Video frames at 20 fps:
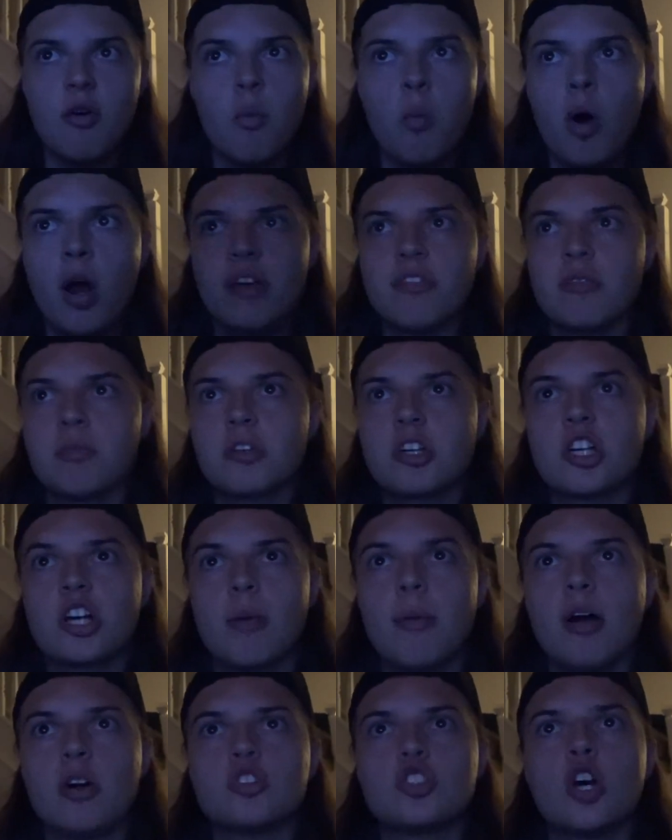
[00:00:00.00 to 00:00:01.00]
One of them can
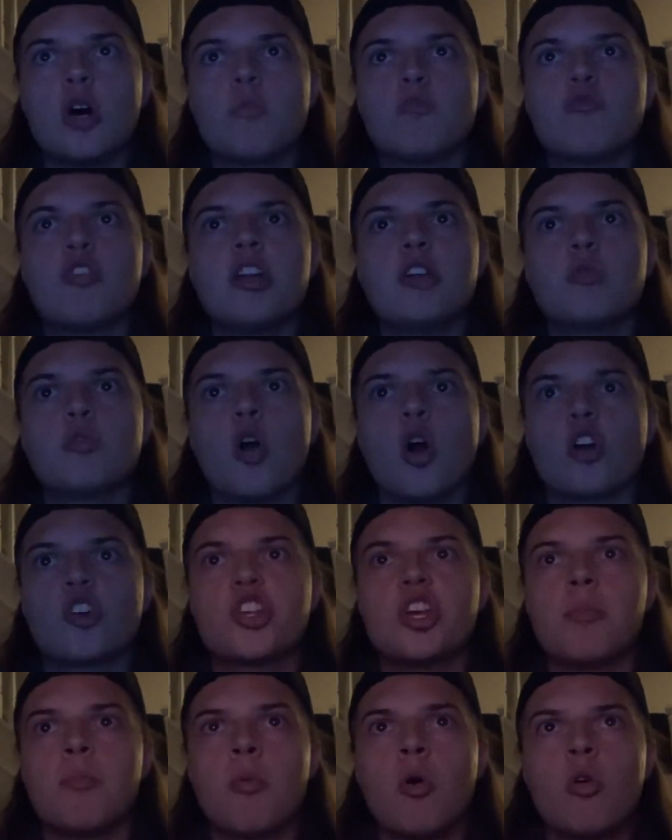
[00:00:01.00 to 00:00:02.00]
come out on top. Riddle got a
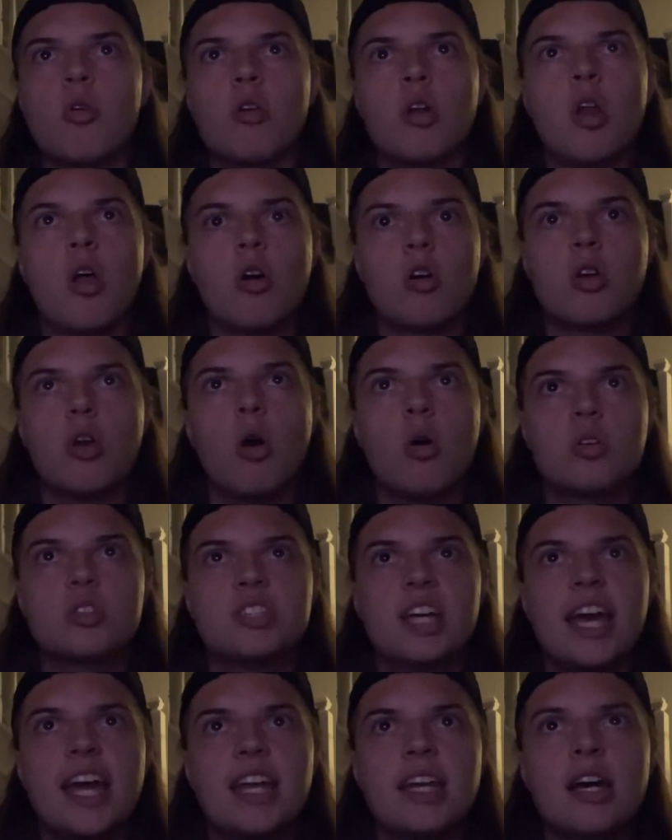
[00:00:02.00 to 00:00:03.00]
Kimura lock
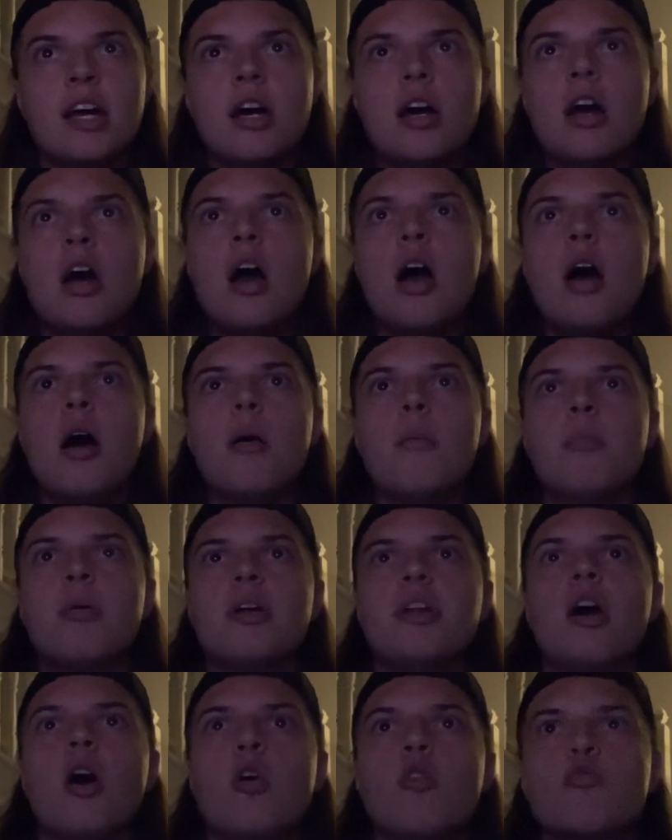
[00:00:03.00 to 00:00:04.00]
locked in.
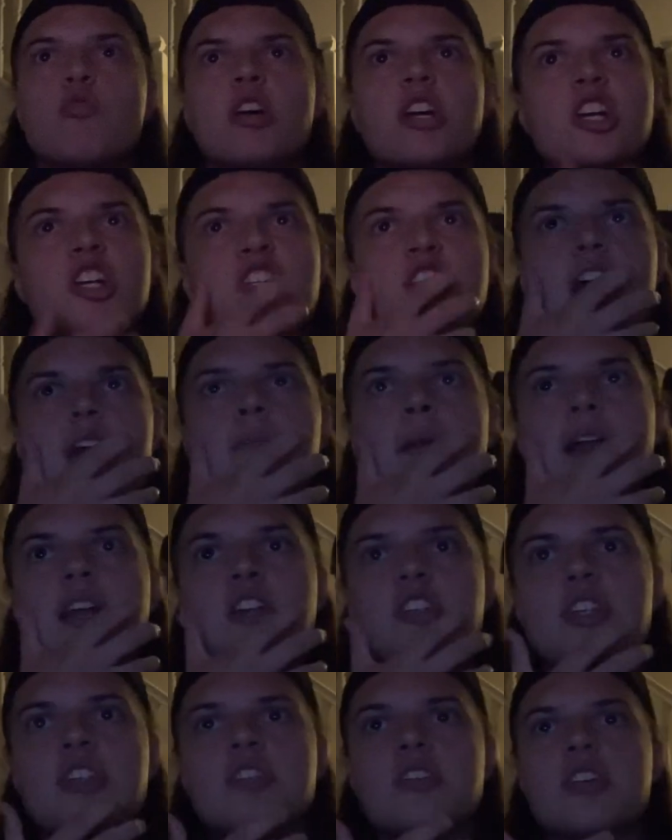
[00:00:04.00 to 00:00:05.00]
But no, Ricochet
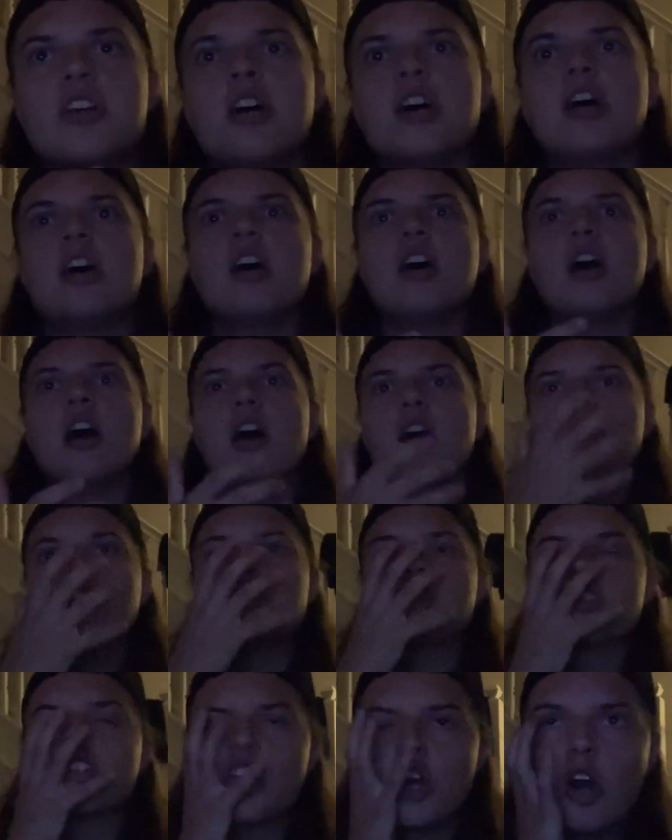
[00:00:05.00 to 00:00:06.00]
managing to
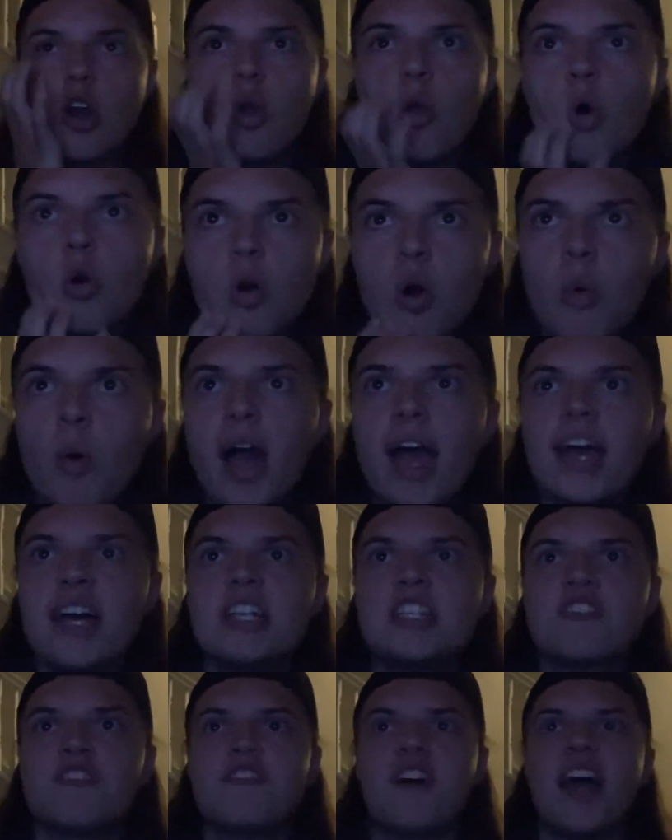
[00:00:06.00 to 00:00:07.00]
just claw away at
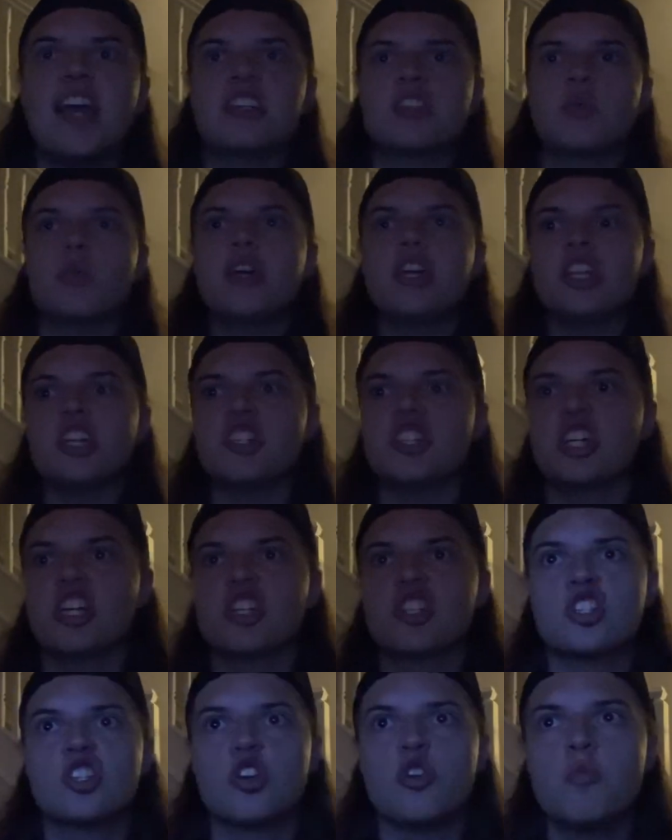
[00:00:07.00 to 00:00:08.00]
his face. Are we going to see a
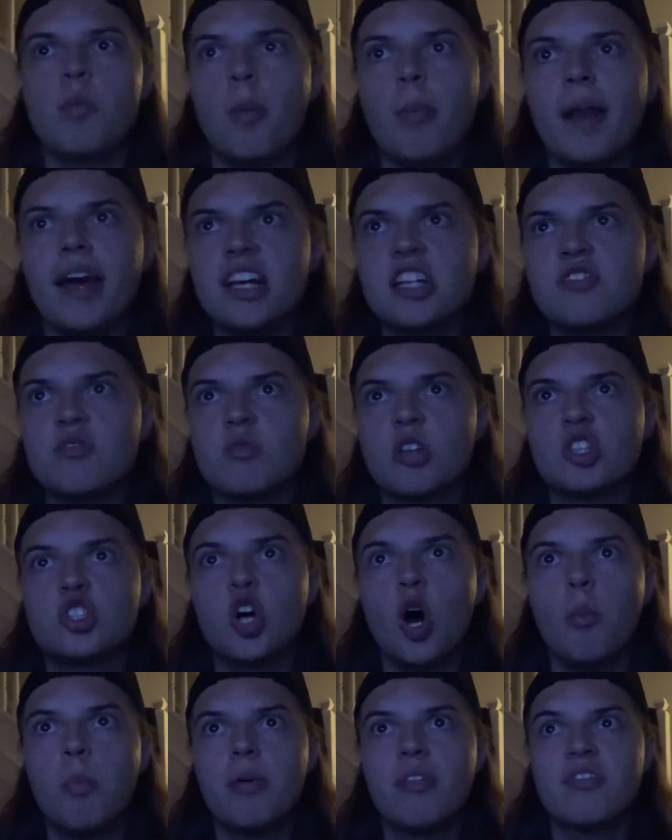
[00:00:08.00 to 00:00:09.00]
superplex from the
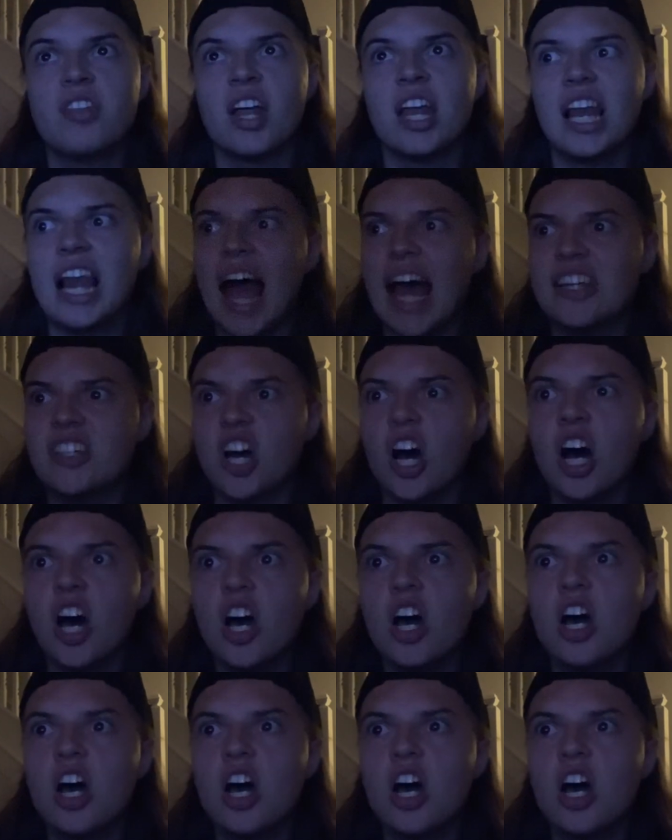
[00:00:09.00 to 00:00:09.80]
top of the ladder?